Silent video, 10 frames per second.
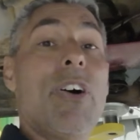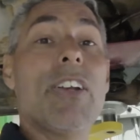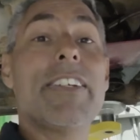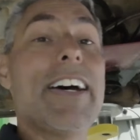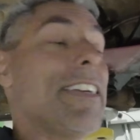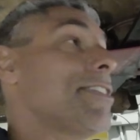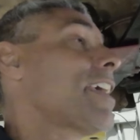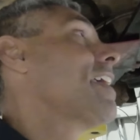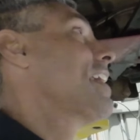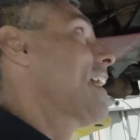on holidays.
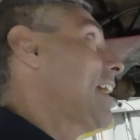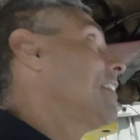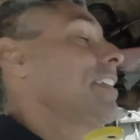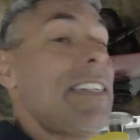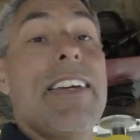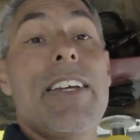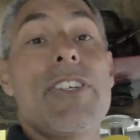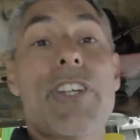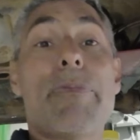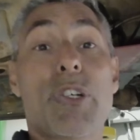And the
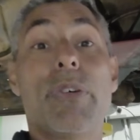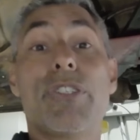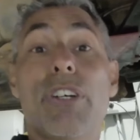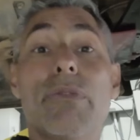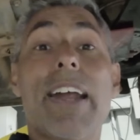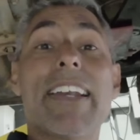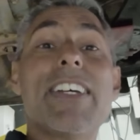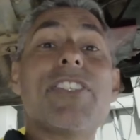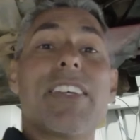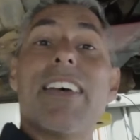subsequent two
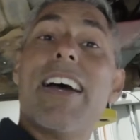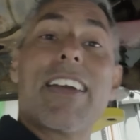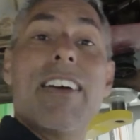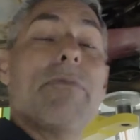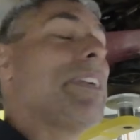rallies are going to